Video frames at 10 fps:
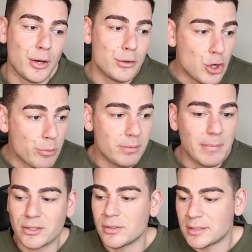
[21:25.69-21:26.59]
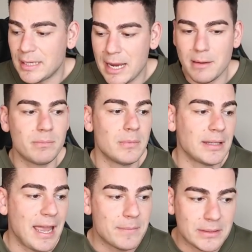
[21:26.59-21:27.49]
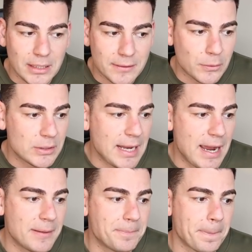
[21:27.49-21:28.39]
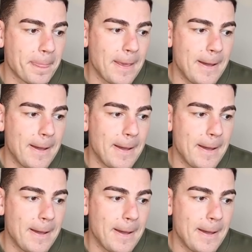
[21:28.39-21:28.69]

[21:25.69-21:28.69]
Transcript: Newman, much of the same, gave him a six for his game.